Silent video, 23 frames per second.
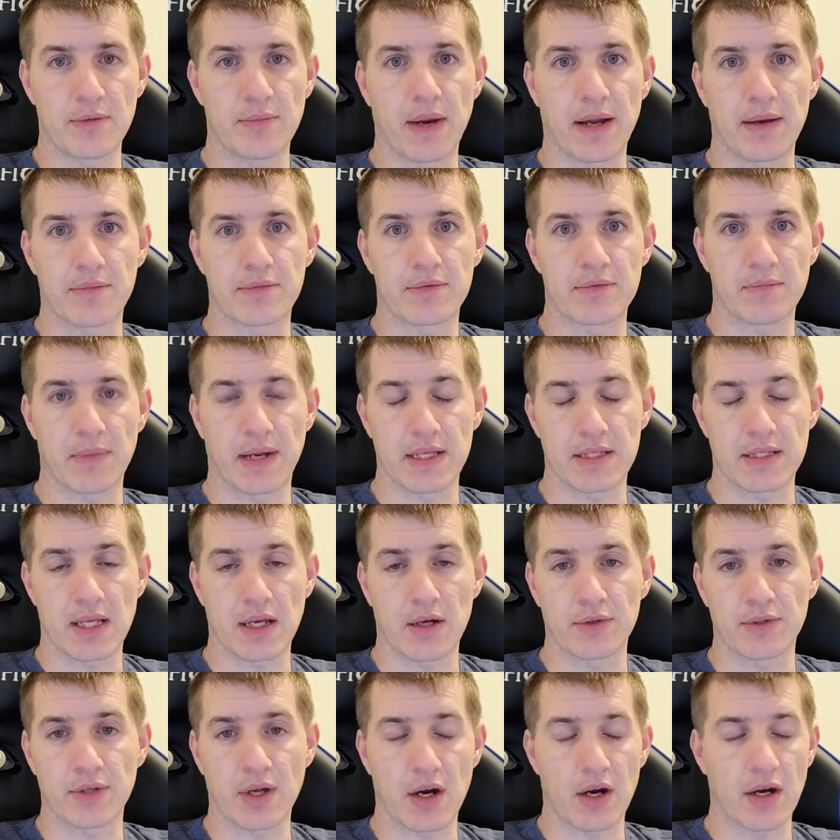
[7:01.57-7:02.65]
my
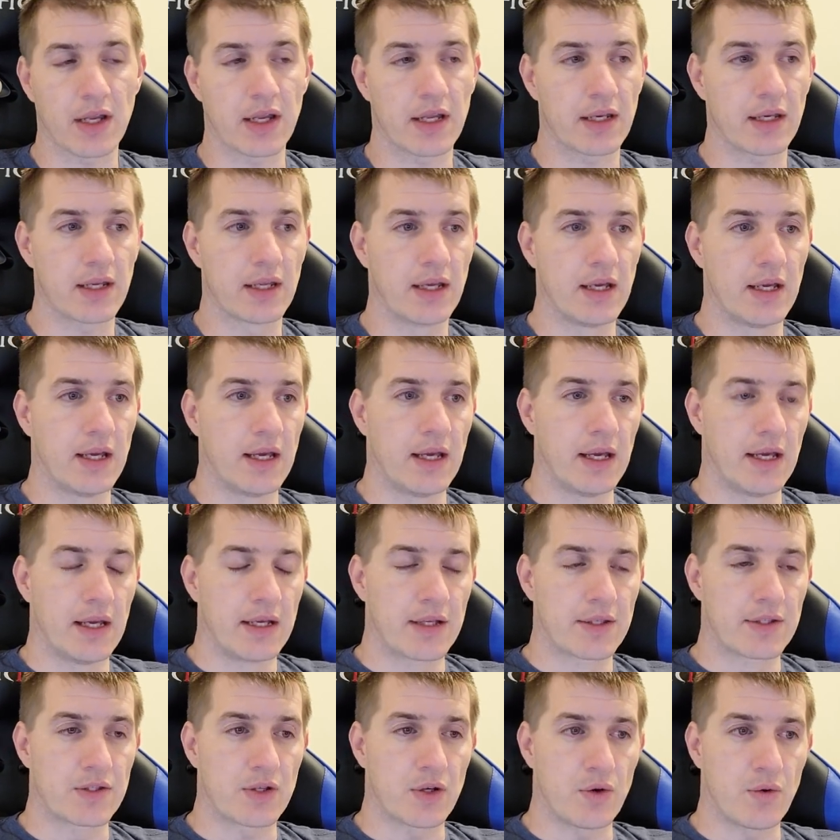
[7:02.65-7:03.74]
sell target.
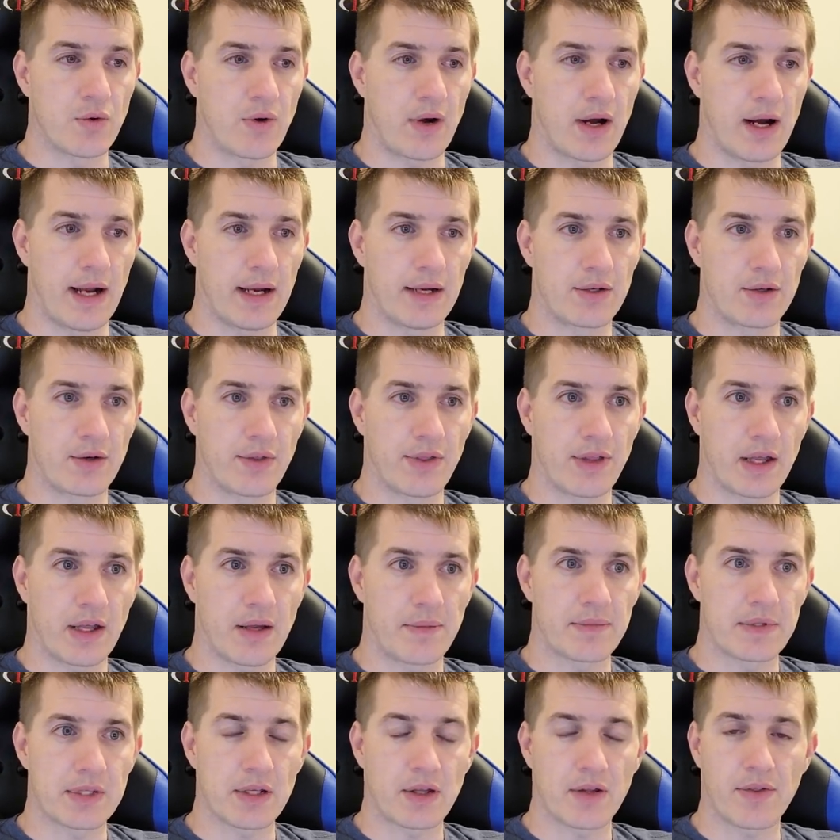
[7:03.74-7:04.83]
So I do think
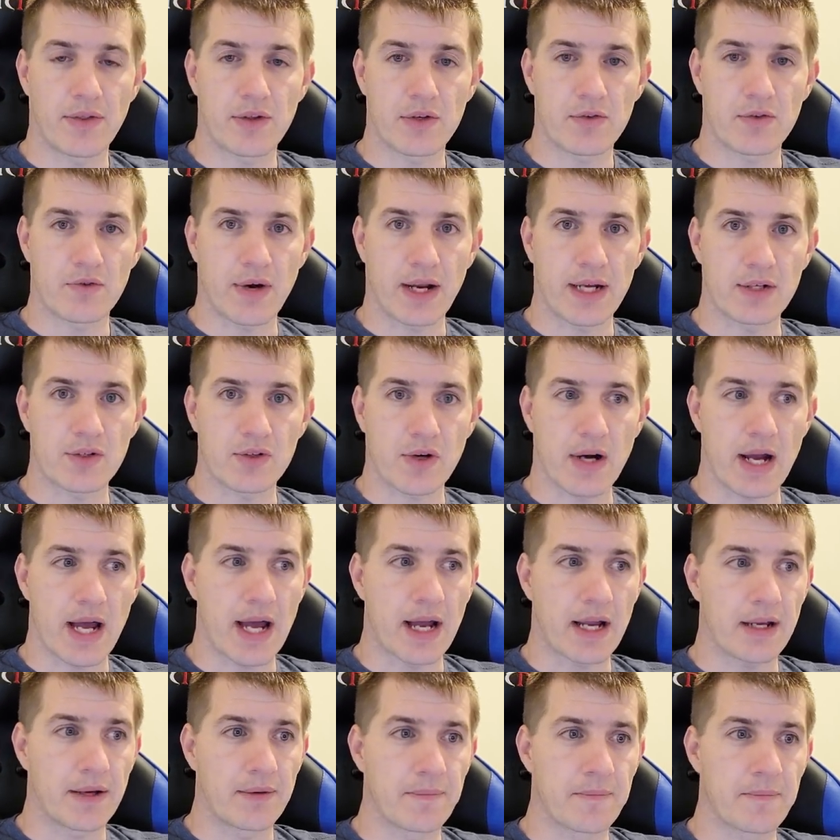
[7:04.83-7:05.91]
I'm still on the right
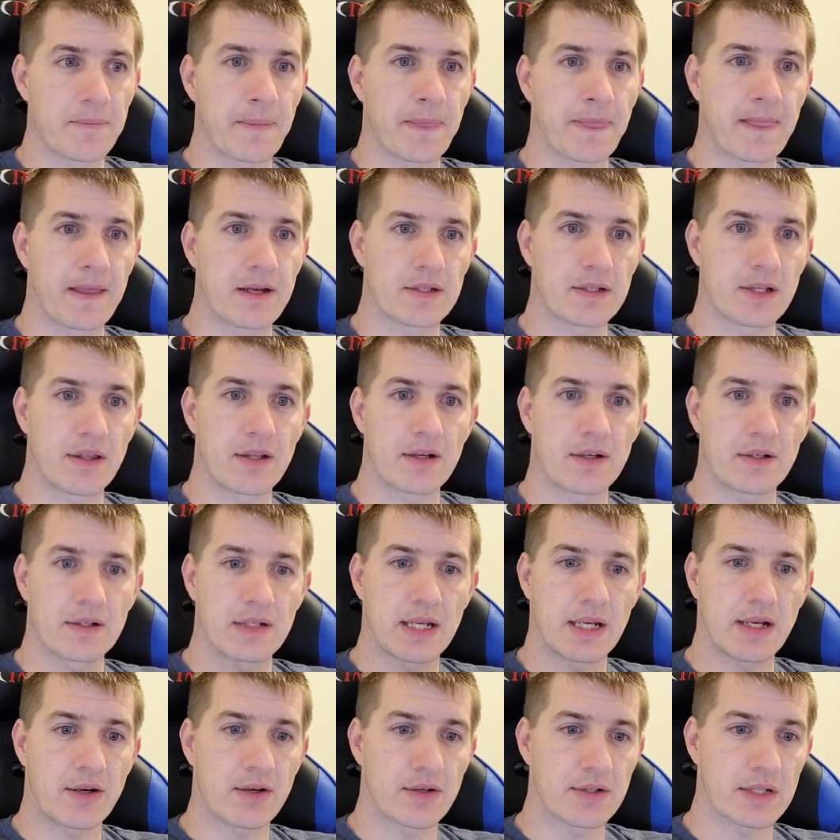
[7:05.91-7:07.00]
track. There's other
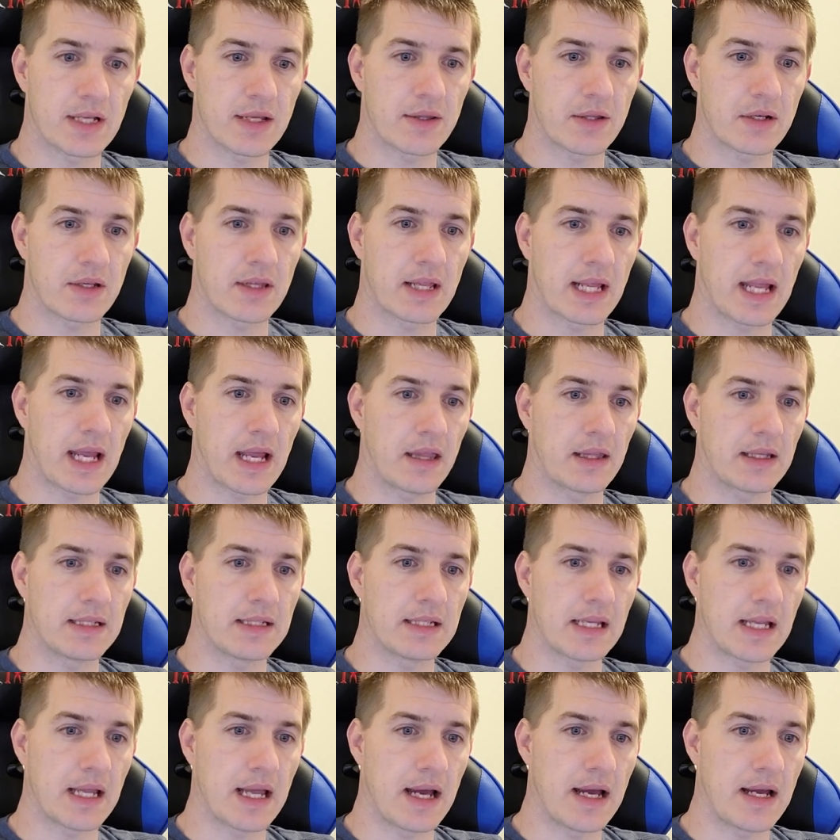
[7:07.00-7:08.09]
tickers out there like
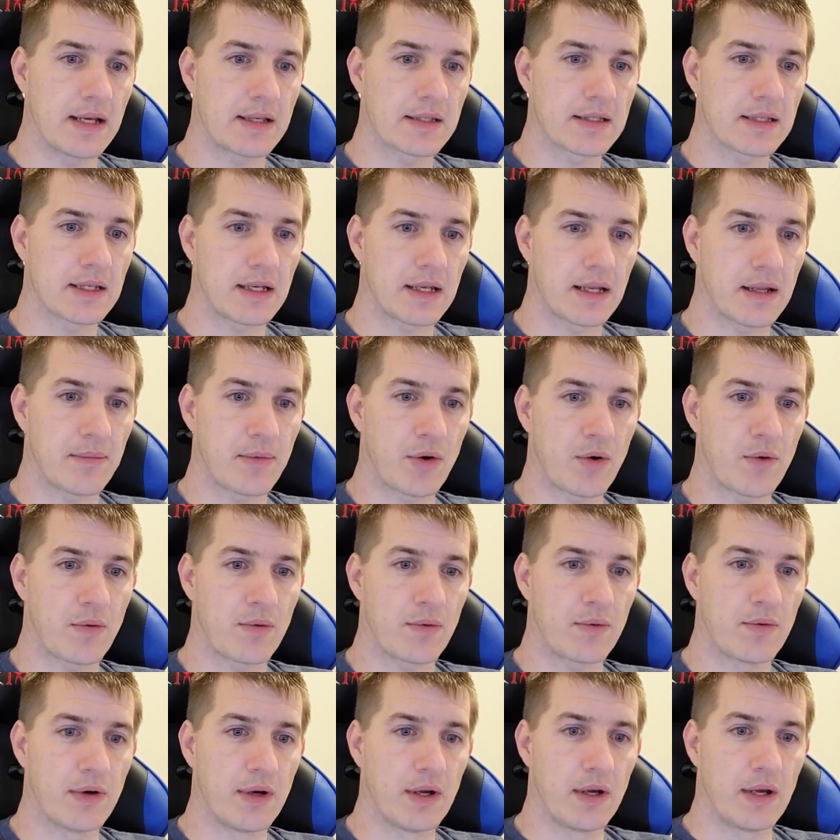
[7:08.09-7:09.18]
LEDS and
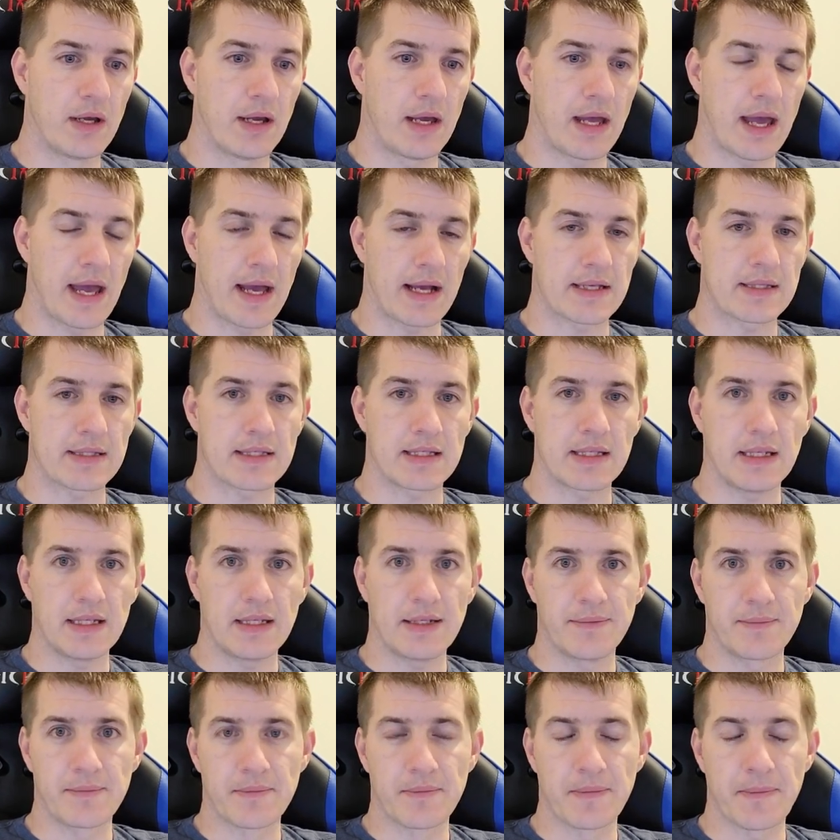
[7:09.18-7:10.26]
MOXC